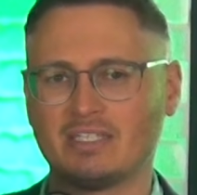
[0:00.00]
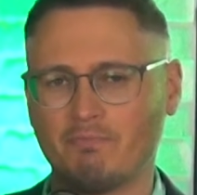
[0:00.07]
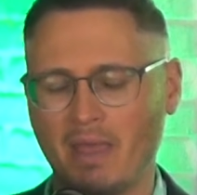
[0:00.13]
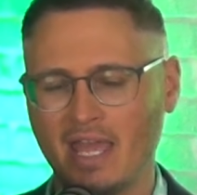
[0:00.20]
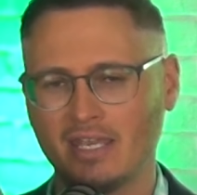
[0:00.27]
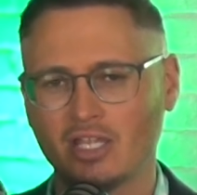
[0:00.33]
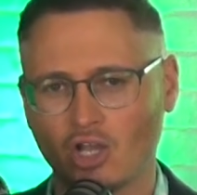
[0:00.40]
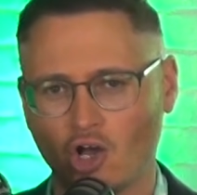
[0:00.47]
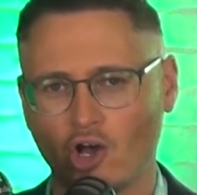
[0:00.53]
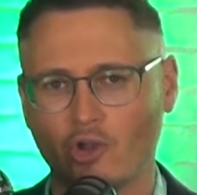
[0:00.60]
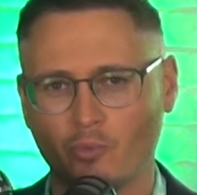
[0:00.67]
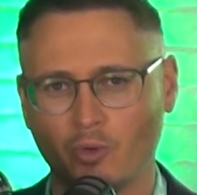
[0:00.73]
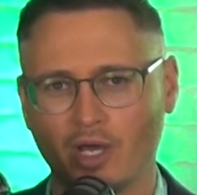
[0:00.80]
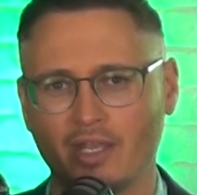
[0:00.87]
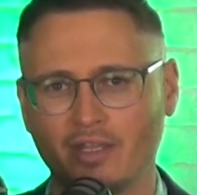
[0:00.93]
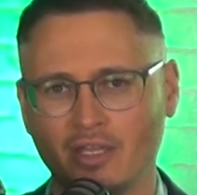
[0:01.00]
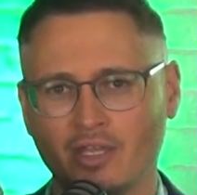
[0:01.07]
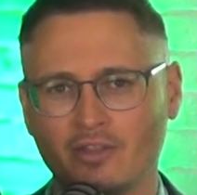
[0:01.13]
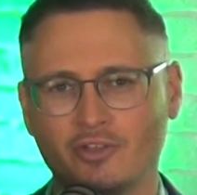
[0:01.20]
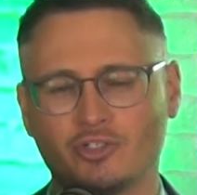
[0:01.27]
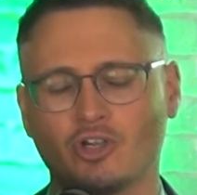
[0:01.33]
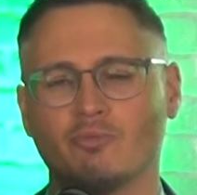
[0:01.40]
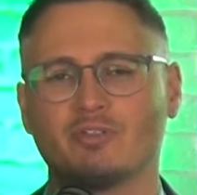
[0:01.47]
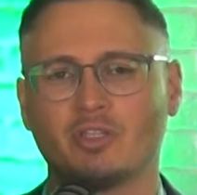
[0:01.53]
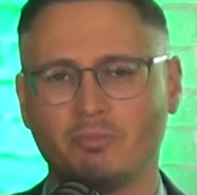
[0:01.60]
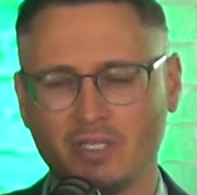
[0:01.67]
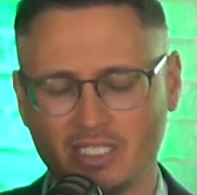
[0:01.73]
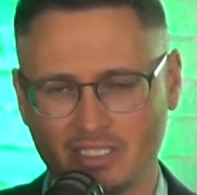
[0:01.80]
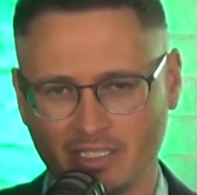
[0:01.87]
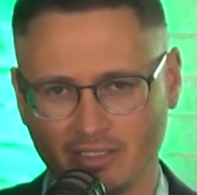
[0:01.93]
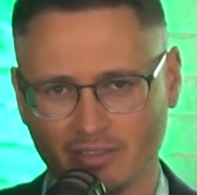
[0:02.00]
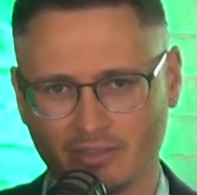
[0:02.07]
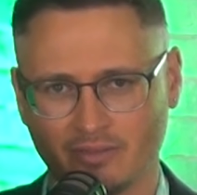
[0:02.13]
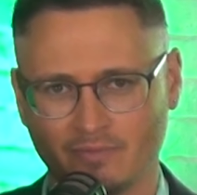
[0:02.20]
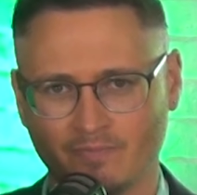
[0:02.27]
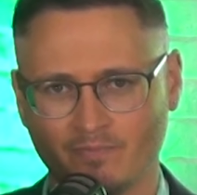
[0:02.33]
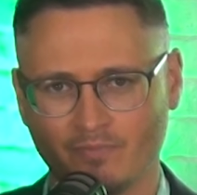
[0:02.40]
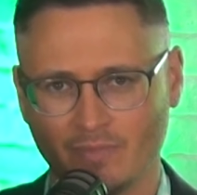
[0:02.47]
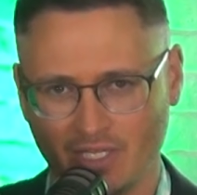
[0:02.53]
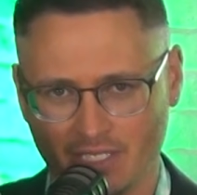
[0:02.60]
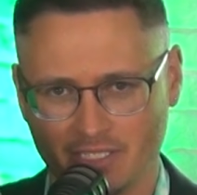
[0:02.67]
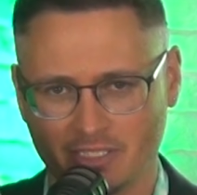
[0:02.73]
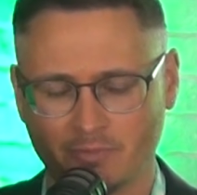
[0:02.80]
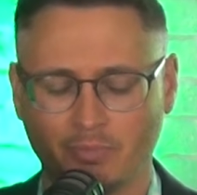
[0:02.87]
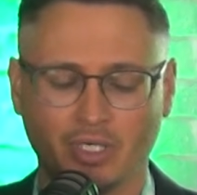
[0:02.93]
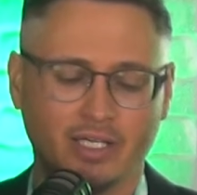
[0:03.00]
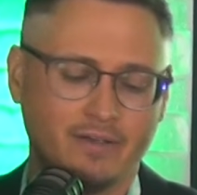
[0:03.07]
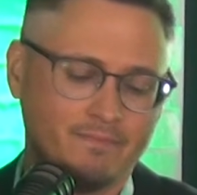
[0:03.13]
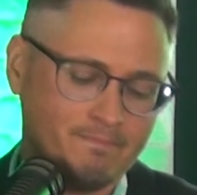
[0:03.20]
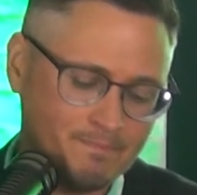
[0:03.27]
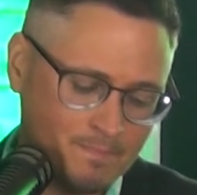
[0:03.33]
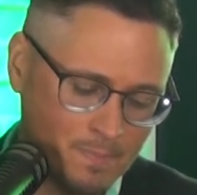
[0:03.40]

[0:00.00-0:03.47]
depending on what the terms of the peace deal is. But